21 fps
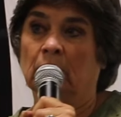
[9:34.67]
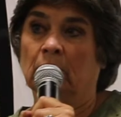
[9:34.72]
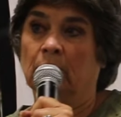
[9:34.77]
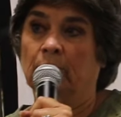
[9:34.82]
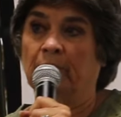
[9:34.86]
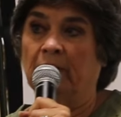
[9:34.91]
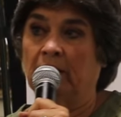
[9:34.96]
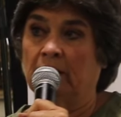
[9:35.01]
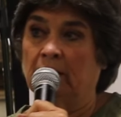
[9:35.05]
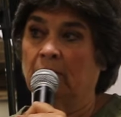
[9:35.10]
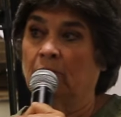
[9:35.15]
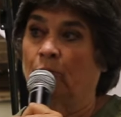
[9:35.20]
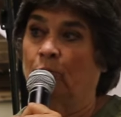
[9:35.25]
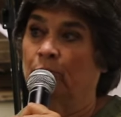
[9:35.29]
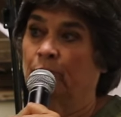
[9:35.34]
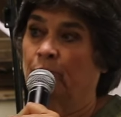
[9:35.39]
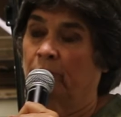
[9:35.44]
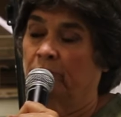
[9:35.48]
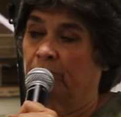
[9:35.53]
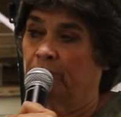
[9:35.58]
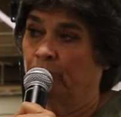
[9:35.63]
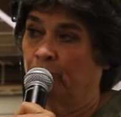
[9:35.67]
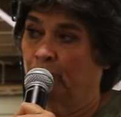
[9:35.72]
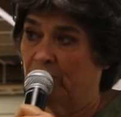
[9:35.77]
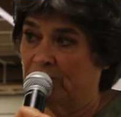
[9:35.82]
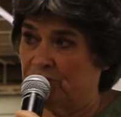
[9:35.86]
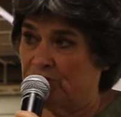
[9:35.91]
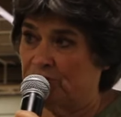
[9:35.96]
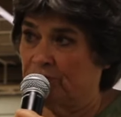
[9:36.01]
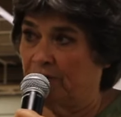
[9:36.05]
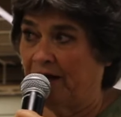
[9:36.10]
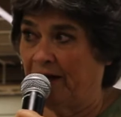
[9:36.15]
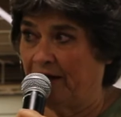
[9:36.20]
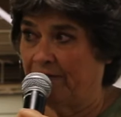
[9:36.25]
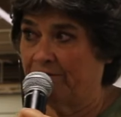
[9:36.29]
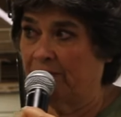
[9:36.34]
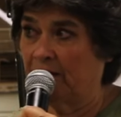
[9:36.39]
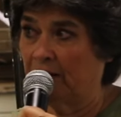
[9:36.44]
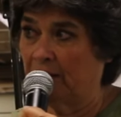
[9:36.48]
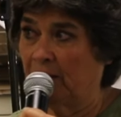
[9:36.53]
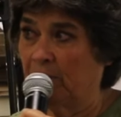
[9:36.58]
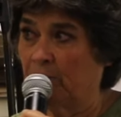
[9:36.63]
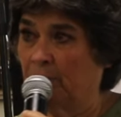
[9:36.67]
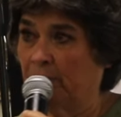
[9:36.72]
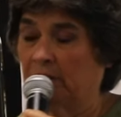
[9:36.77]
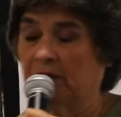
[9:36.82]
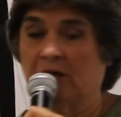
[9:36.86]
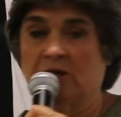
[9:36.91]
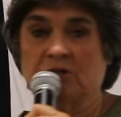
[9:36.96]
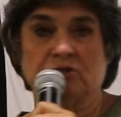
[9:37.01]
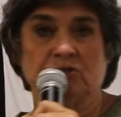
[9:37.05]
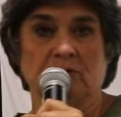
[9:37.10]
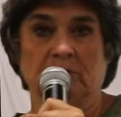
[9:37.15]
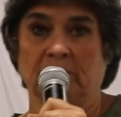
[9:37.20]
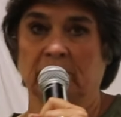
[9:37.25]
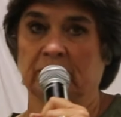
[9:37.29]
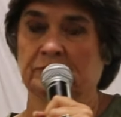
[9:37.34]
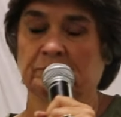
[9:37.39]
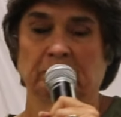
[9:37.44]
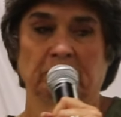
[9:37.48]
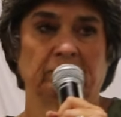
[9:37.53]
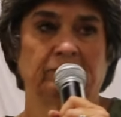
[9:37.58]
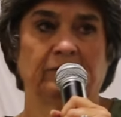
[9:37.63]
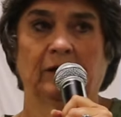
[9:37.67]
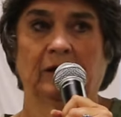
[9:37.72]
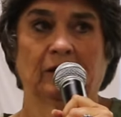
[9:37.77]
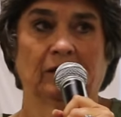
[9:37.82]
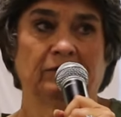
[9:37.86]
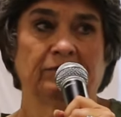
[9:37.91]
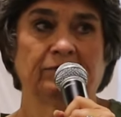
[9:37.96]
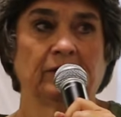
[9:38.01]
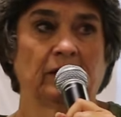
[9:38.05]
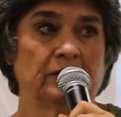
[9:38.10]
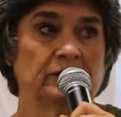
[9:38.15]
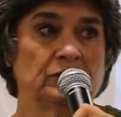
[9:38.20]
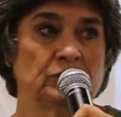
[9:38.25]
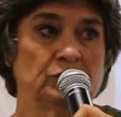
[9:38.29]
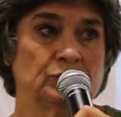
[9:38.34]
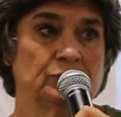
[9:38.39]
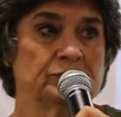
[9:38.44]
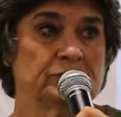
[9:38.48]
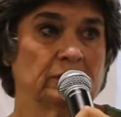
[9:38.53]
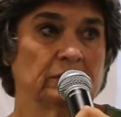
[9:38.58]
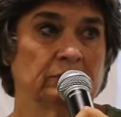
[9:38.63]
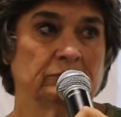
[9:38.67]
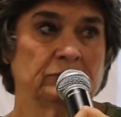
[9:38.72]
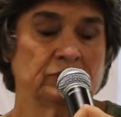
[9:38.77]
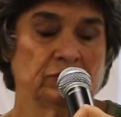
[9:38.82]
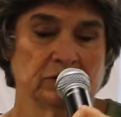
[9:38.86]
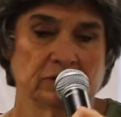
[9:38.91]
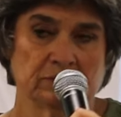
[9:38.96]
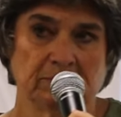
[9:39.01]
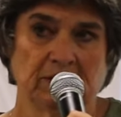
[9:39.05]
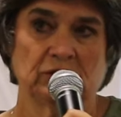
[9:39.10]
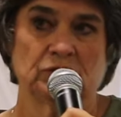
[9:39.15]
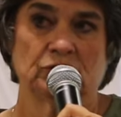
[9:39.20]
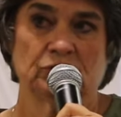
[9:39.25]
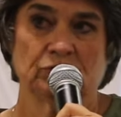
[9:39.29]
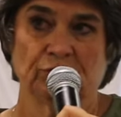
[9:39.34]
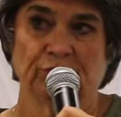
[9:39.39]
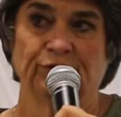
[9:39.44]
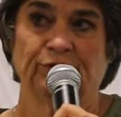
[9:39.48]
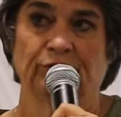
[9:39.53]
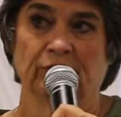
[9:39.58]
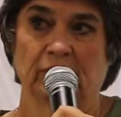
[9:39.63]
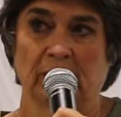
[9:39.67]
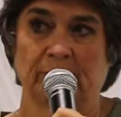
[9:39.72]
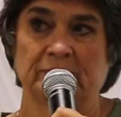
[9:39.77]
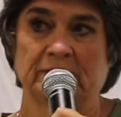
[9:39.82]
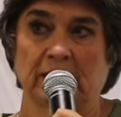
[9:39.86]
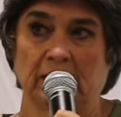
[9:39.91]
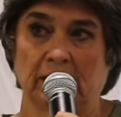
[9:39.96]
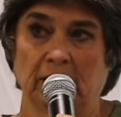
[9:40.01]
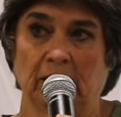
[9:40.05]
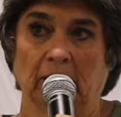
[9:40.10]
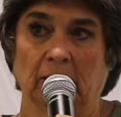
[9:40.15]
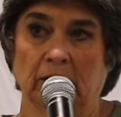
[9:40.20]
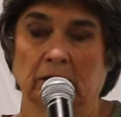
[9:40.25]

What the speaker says: But once you have that application, it's perfectly fine to use it. Just make sure you're updating it.